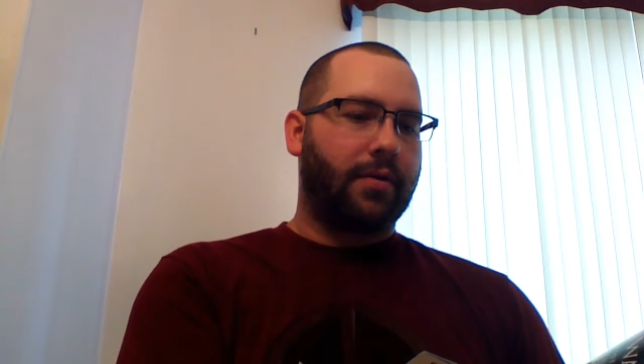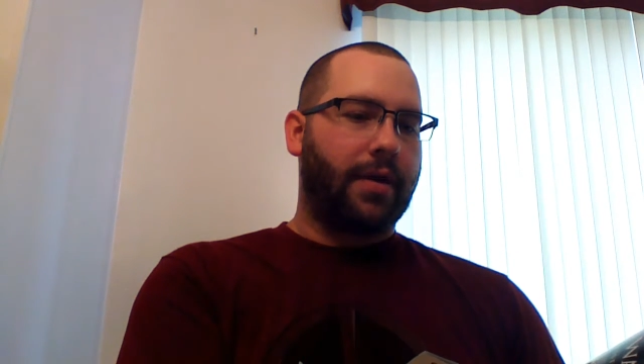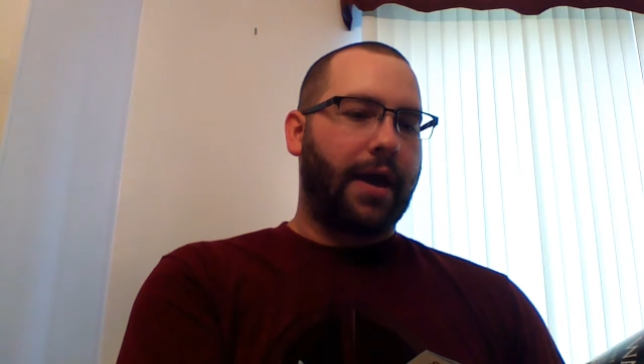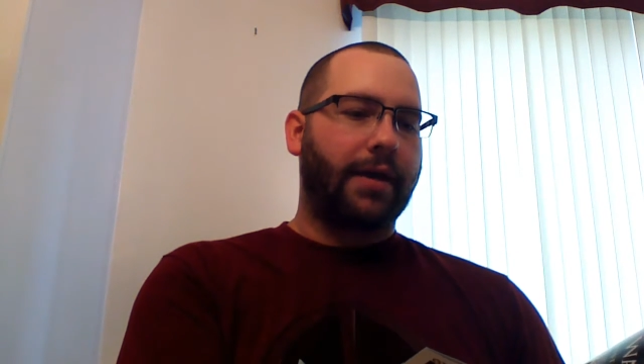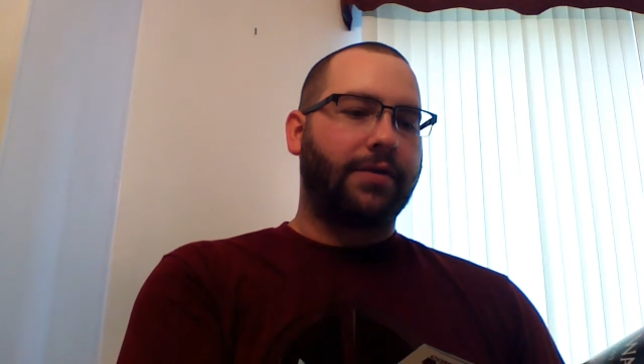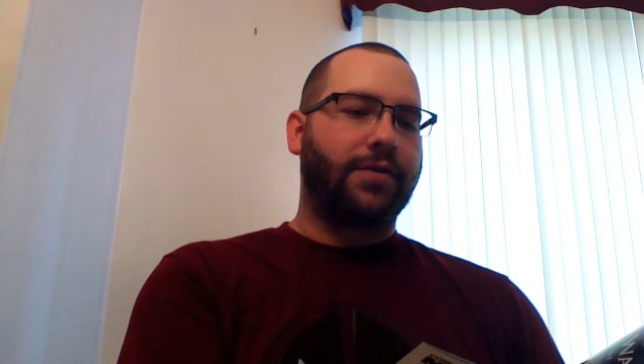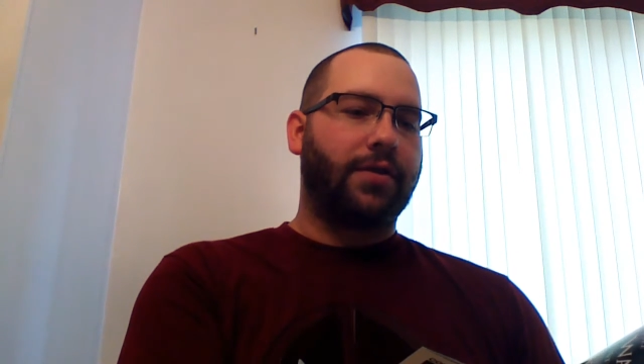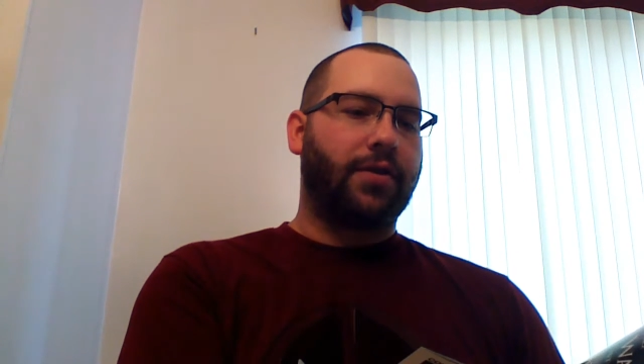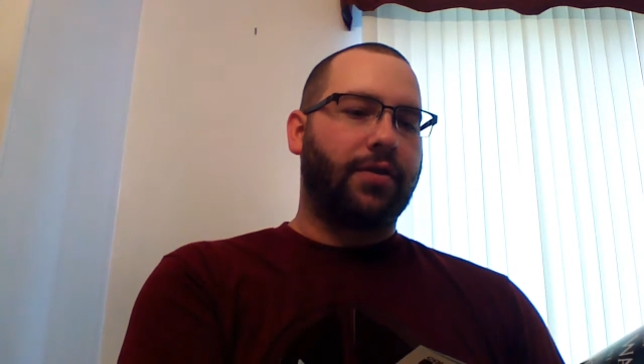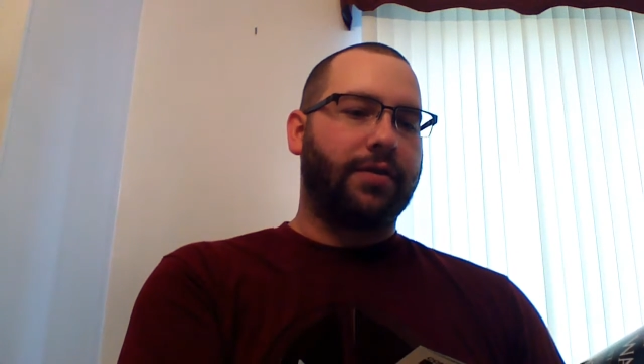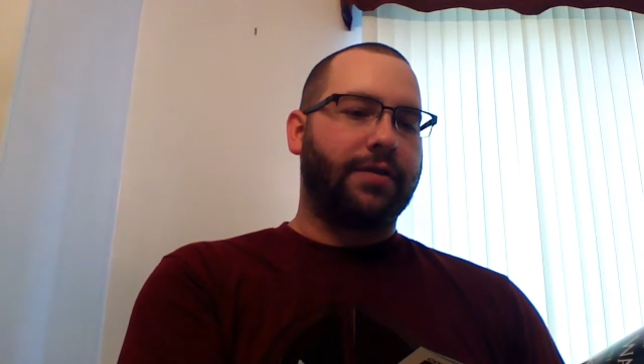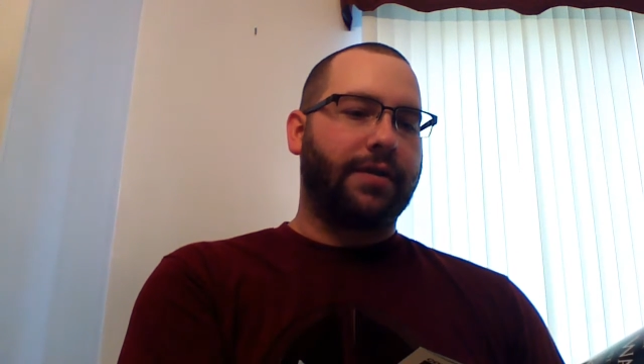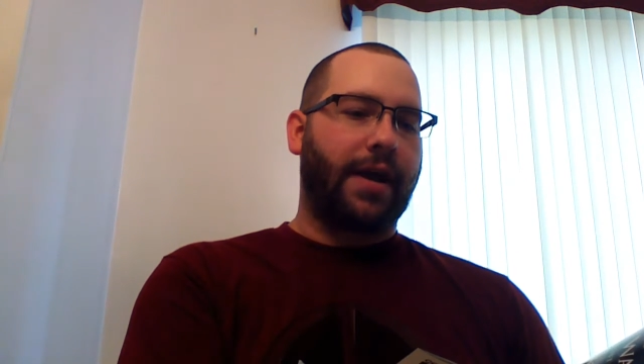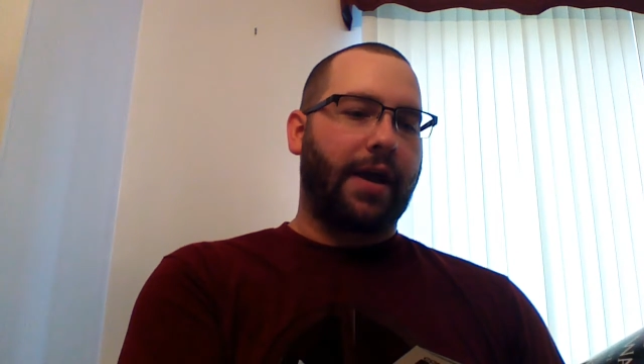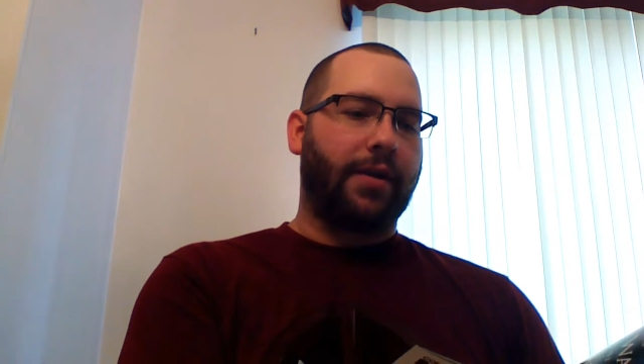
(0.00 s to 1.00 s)
Exeter
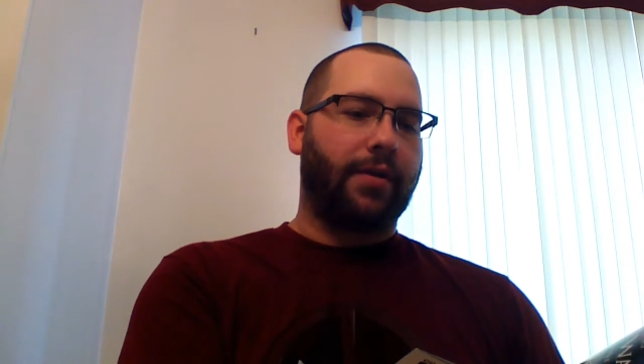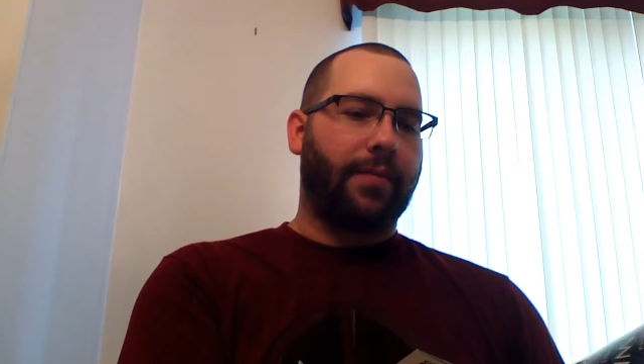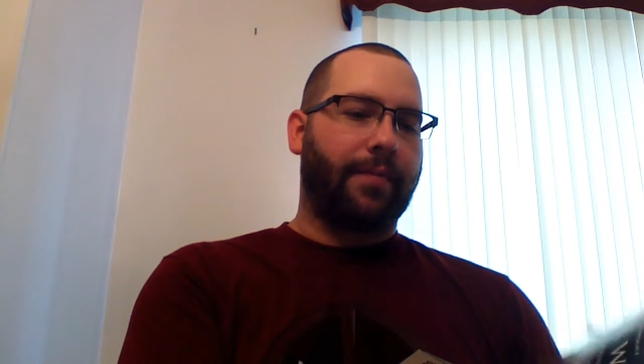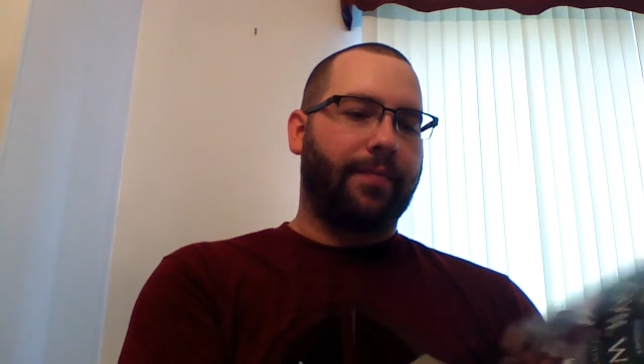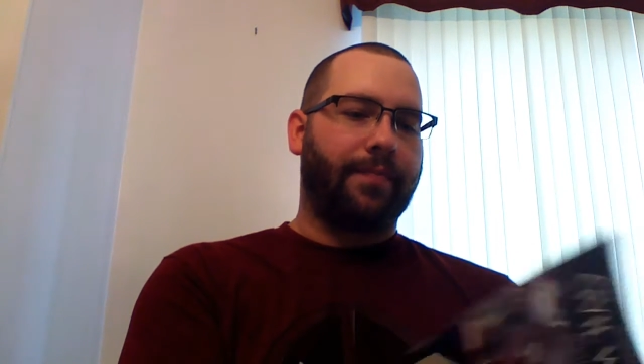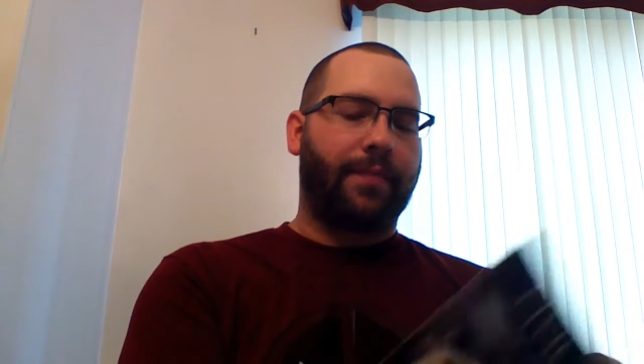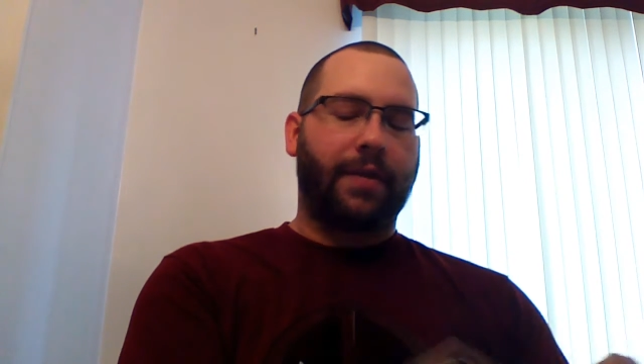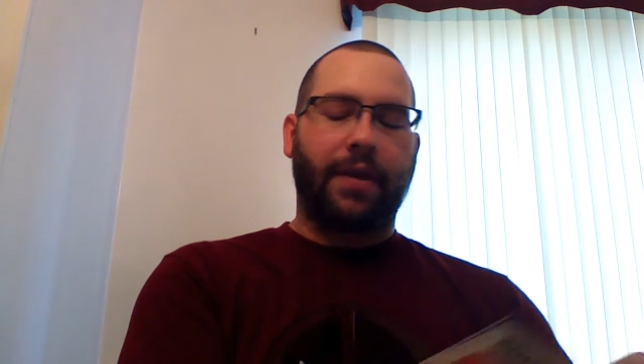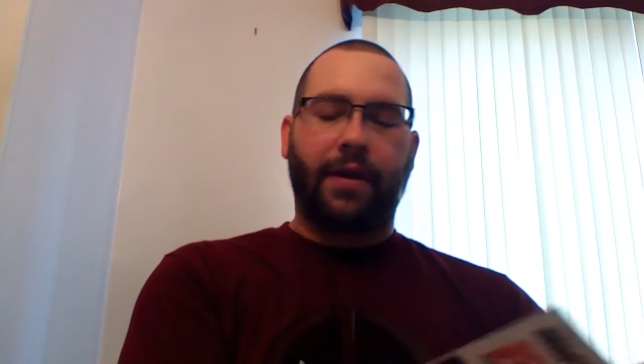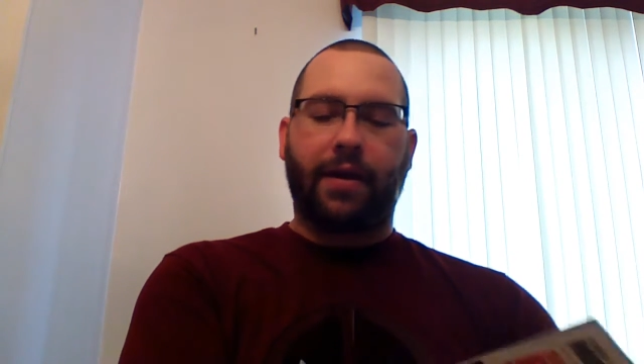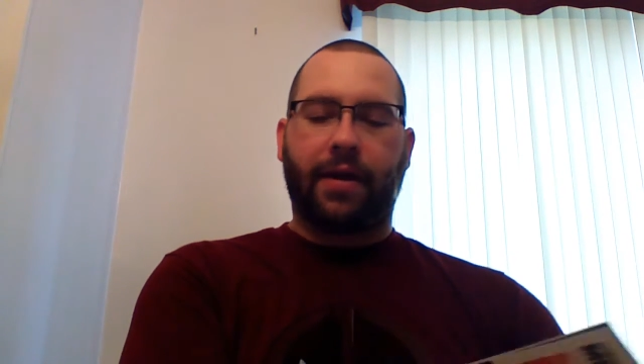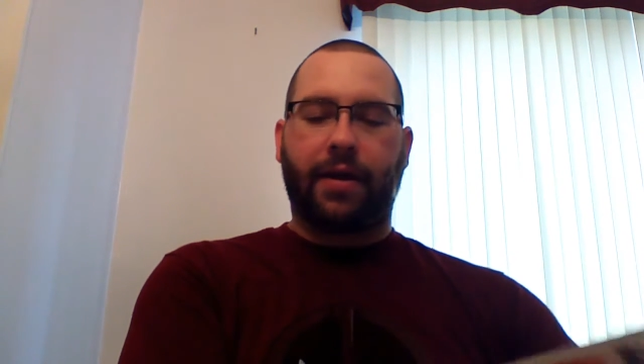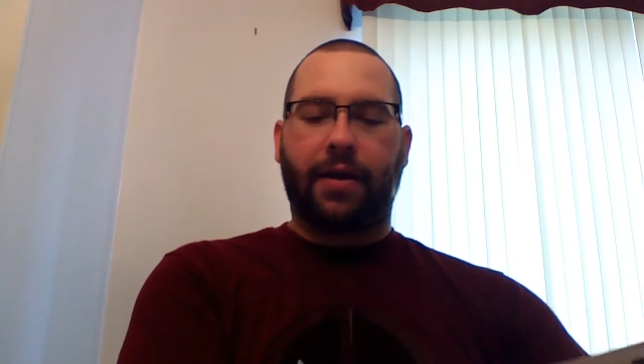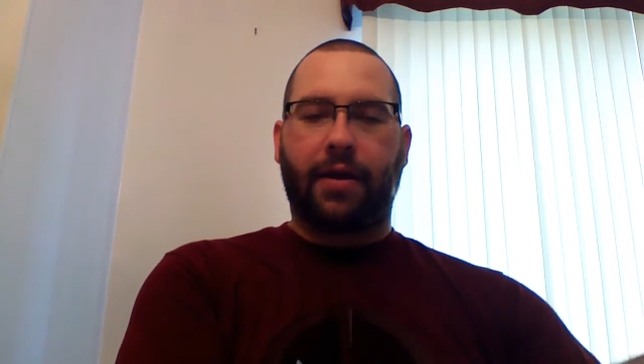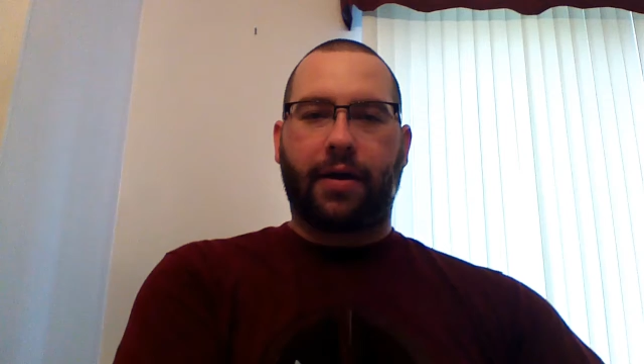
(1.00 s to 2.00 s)
Asylum.
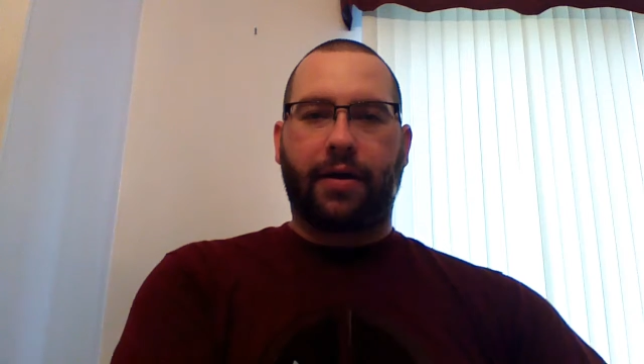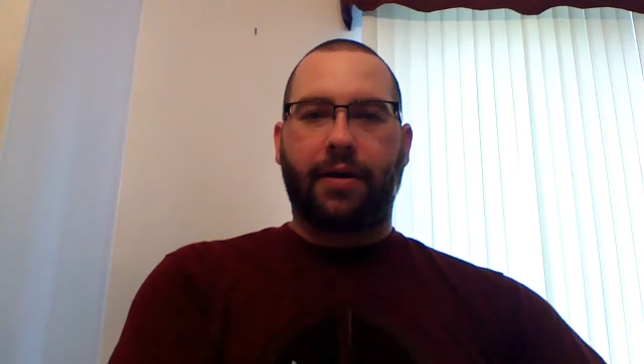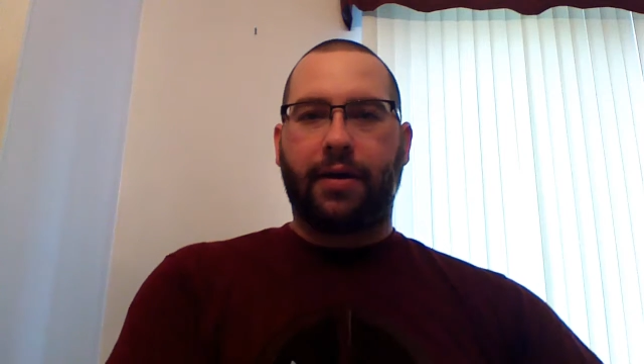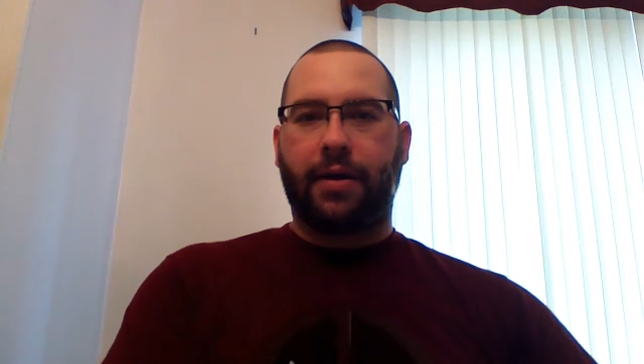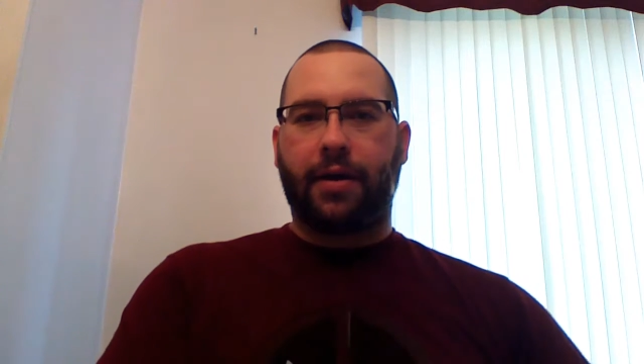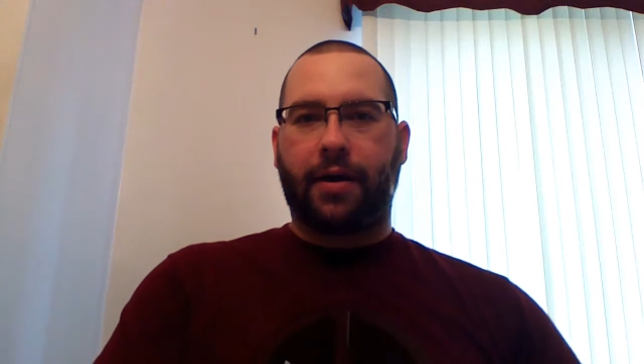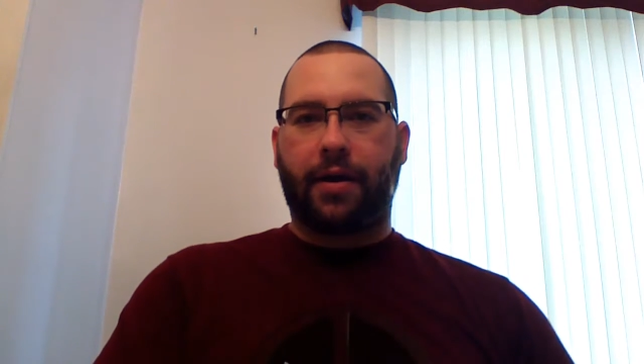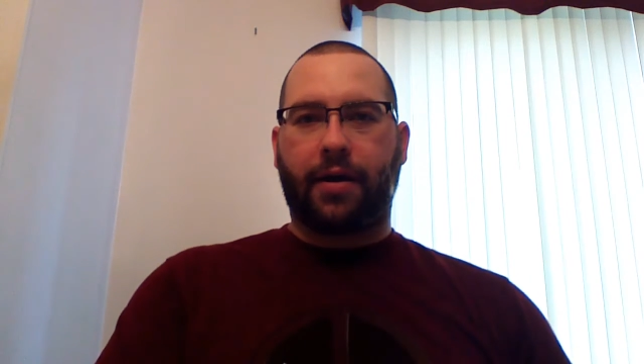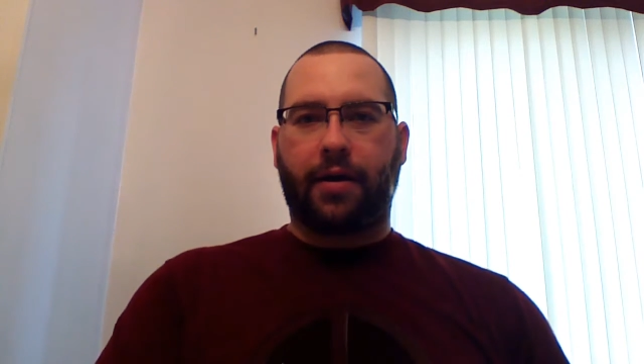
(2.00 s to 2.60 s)
He